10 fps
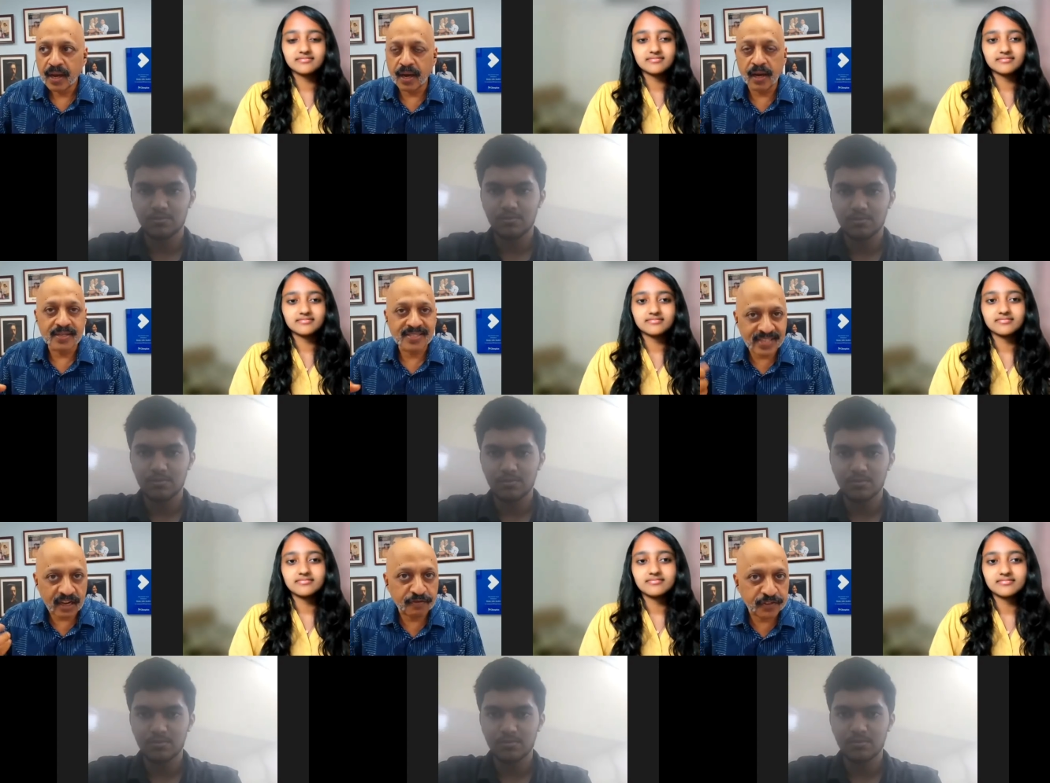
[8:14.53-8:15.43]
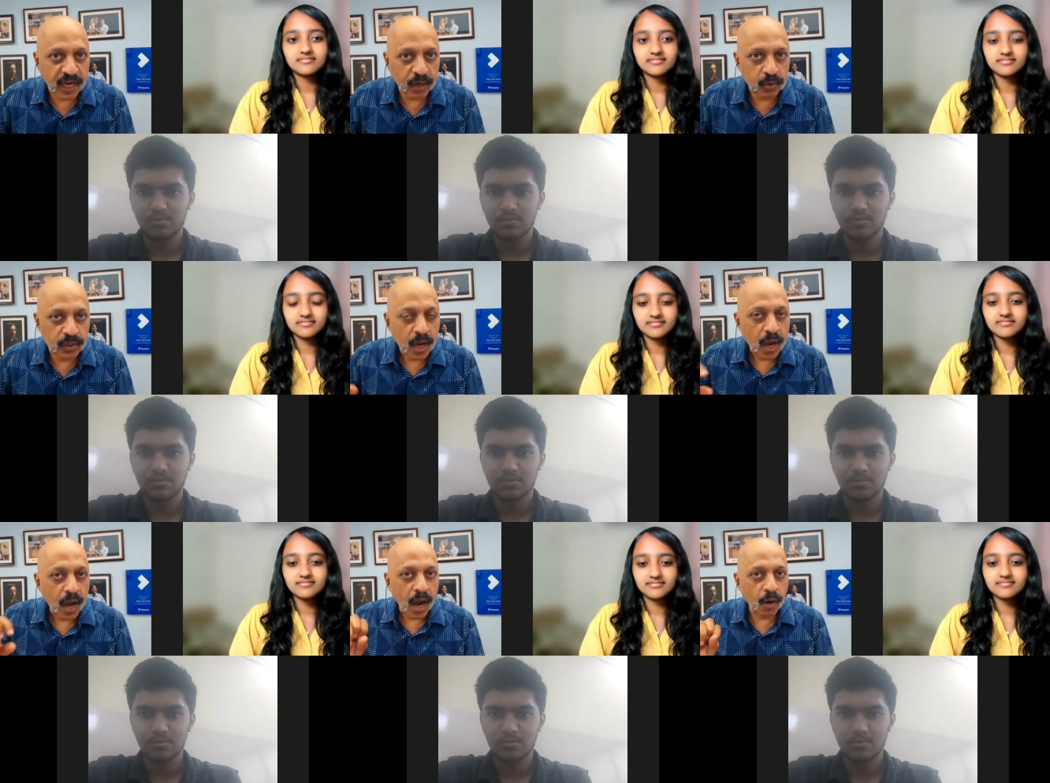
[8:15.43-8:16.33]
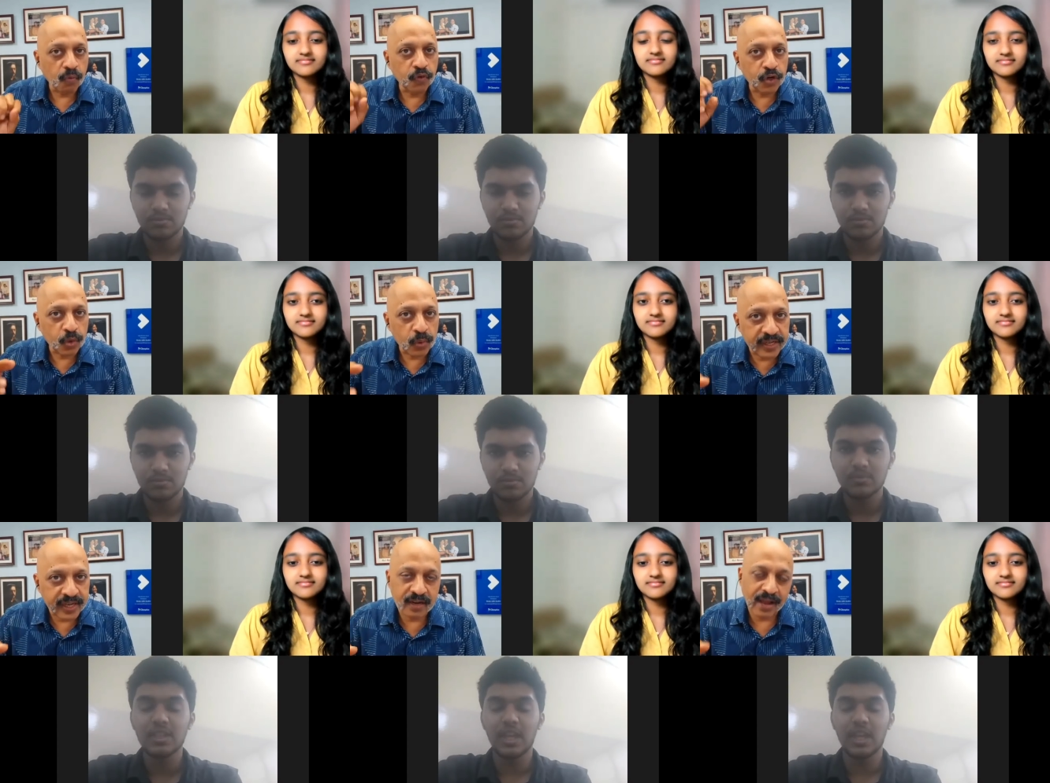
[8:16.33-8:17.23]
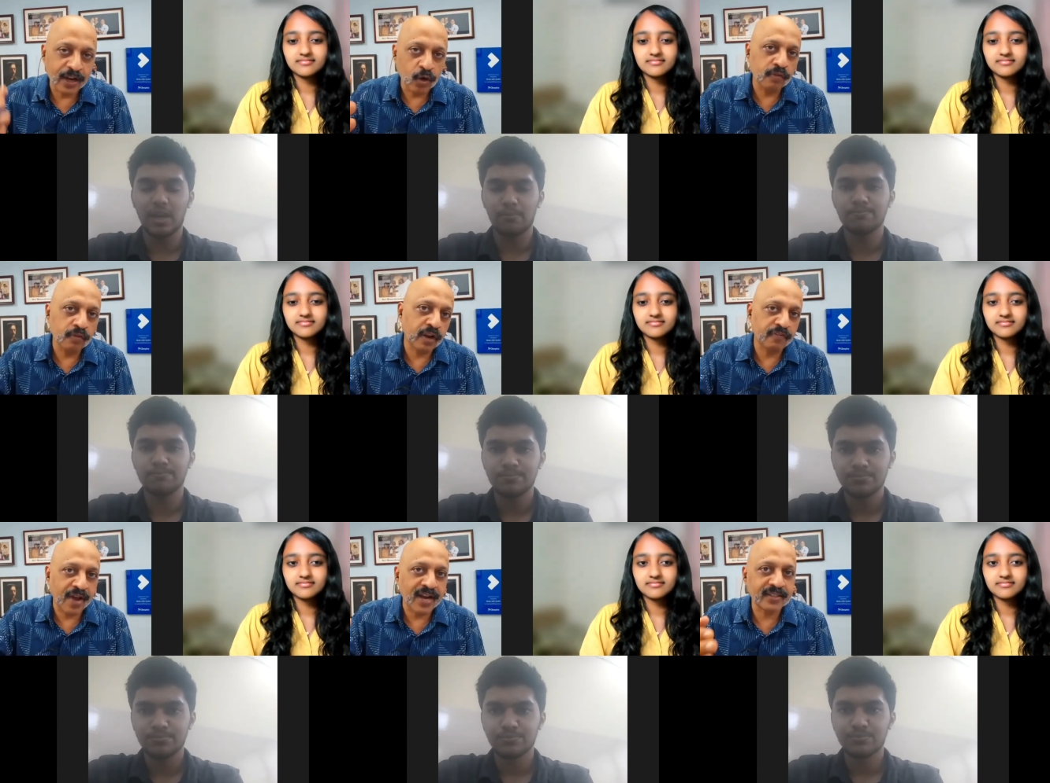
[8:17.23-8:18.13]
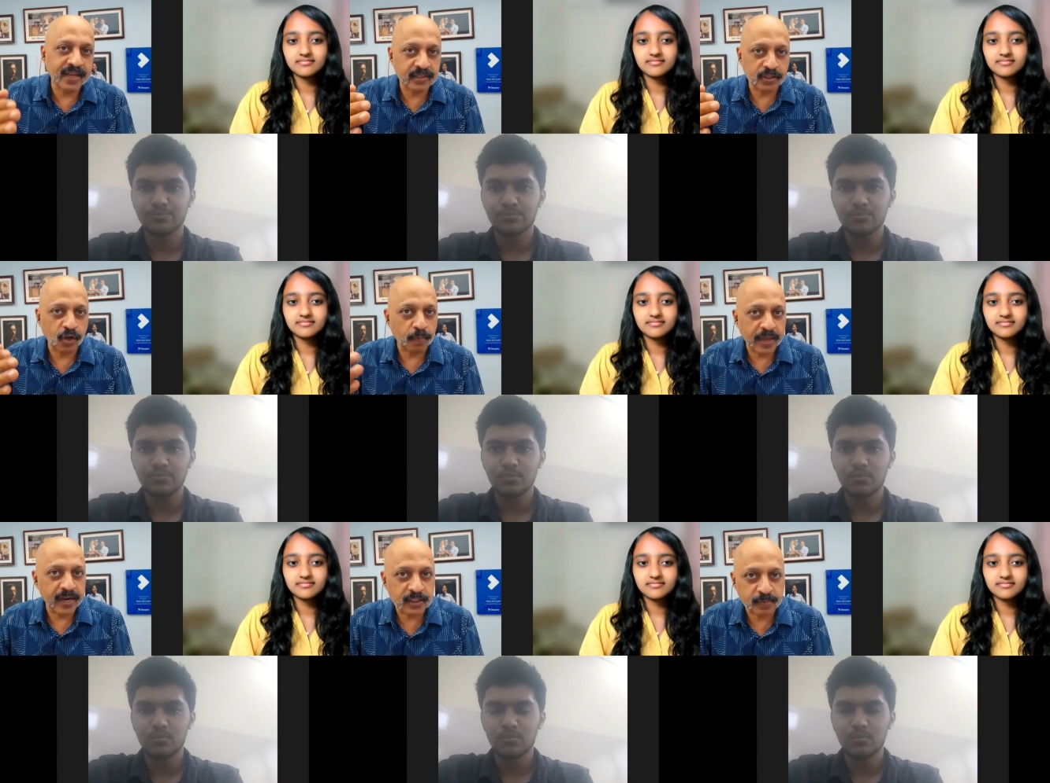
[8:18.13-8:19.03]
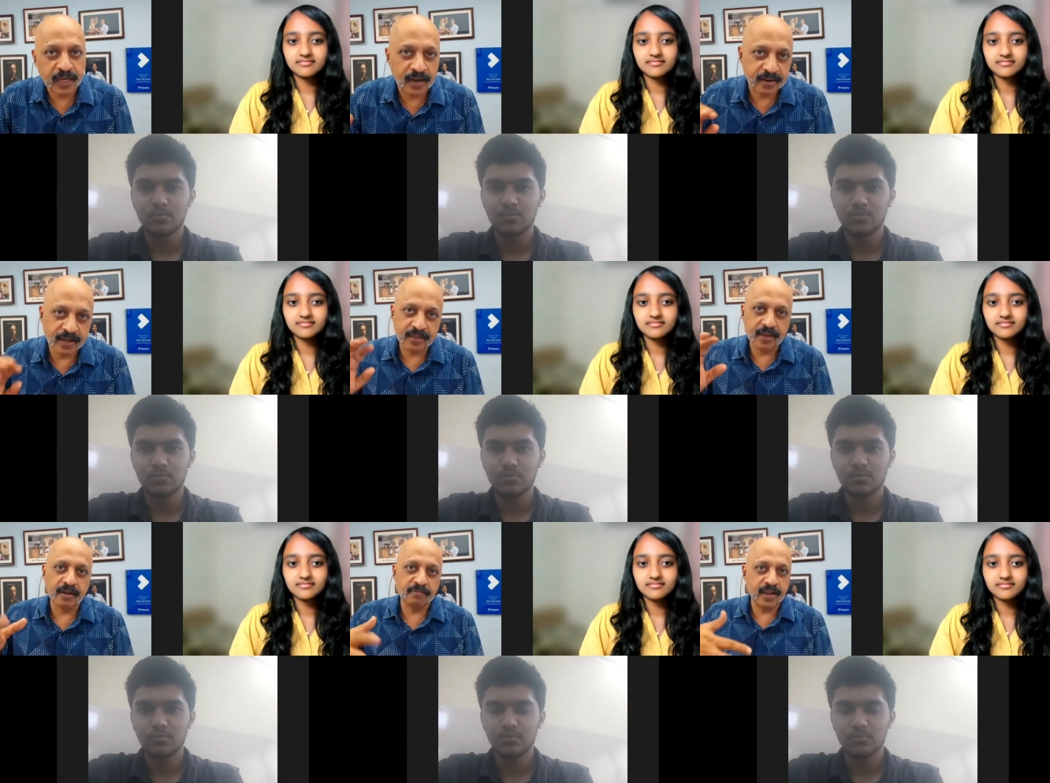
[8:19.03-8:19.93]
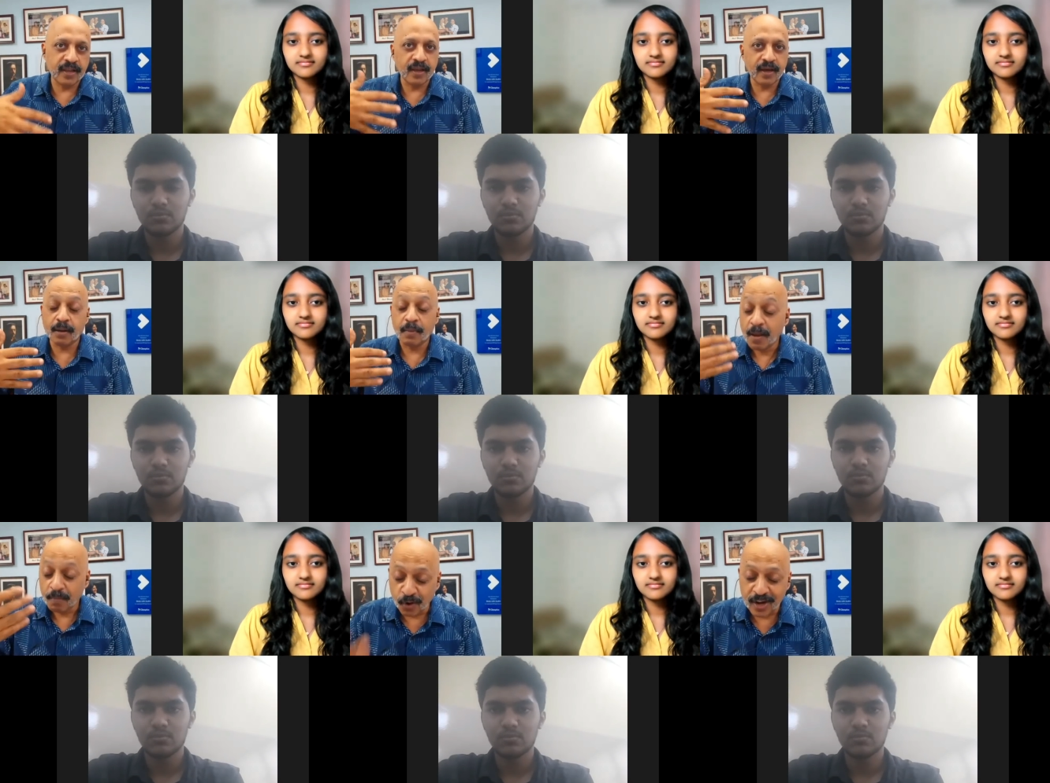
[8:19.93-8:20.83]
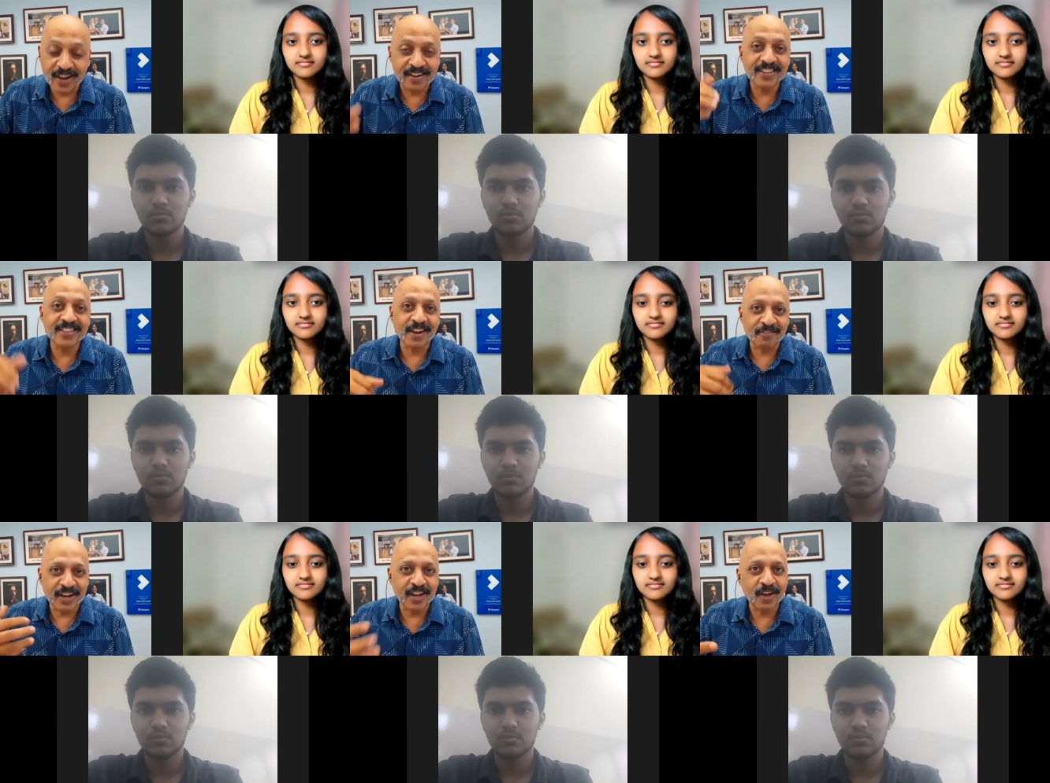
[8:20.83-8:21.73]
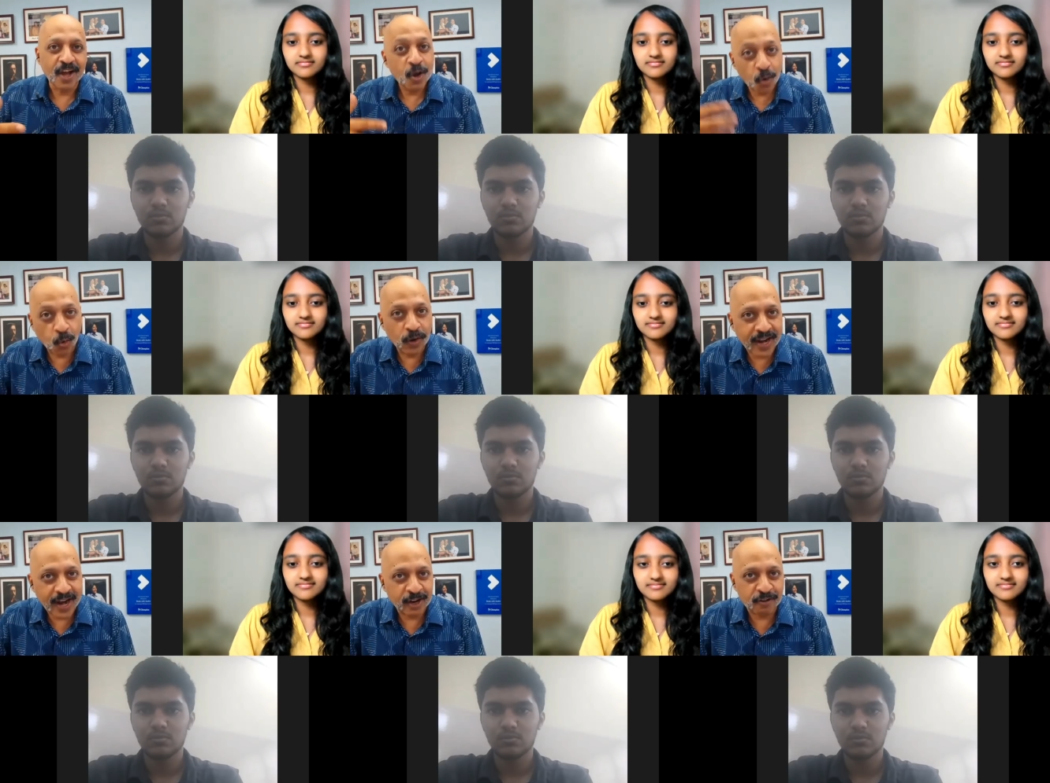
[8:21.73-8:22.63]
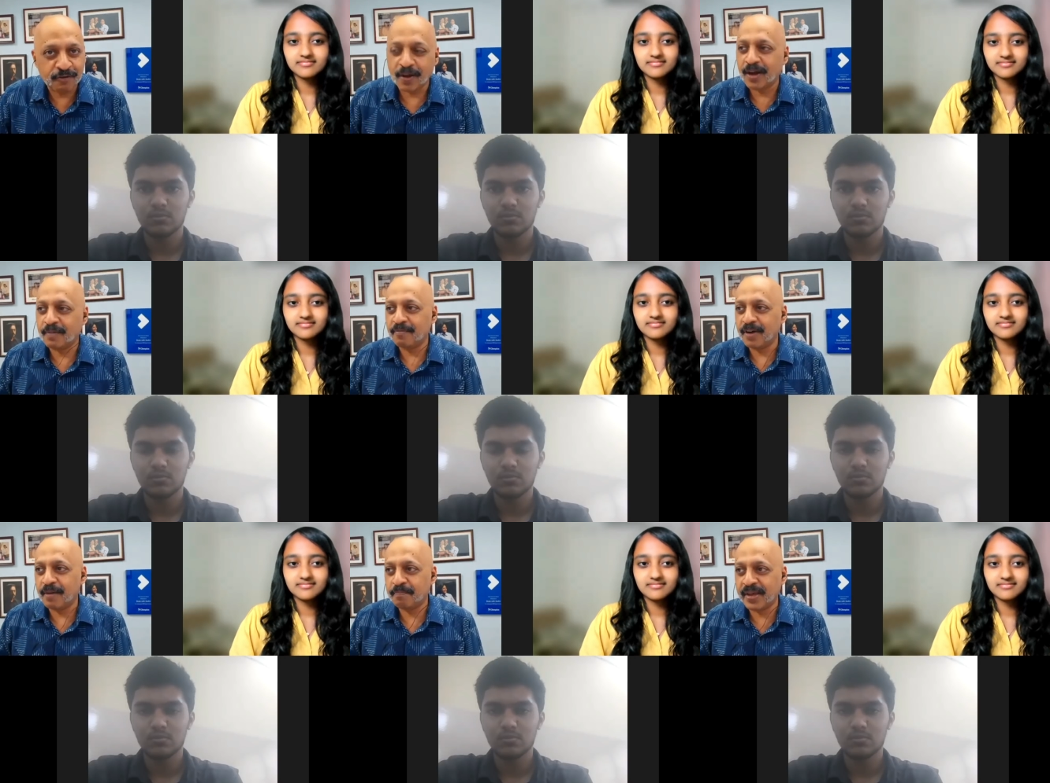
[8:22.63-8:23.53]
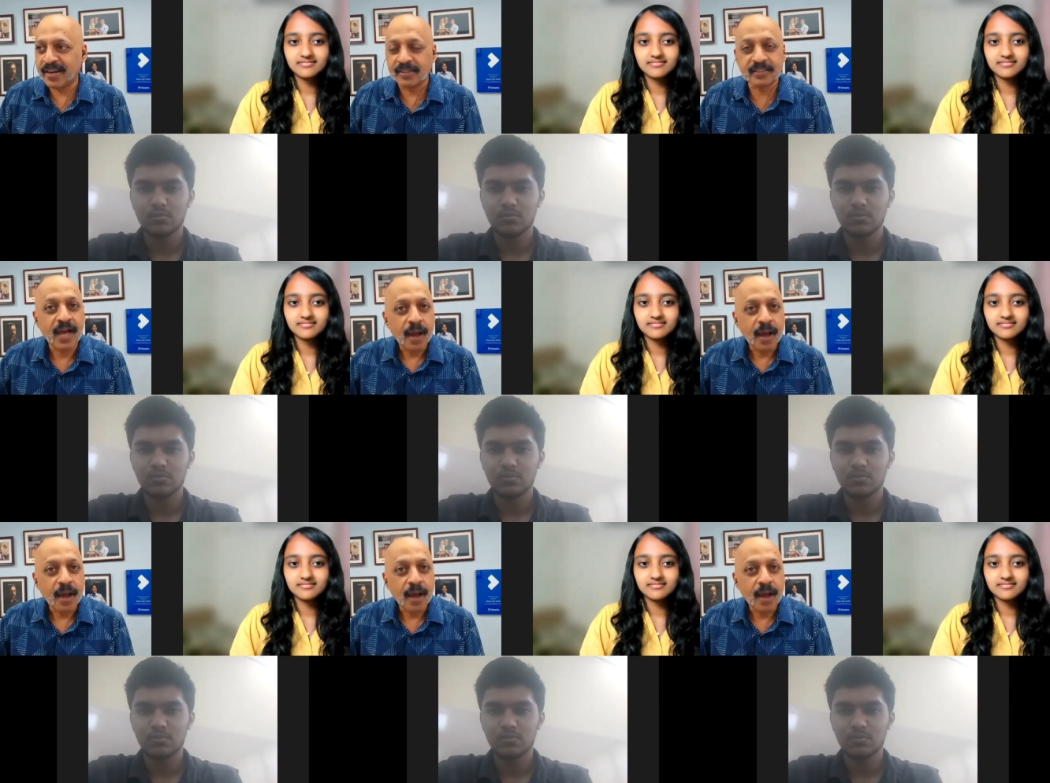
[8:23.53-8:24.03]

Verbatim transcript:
Speaker 1: uh, self-doubt how would you deal? Yeah. I know for a fact that your parents, Manal and Rethi, are very, uh, Murli and Rethi are very cool kind of uh, uh, parents.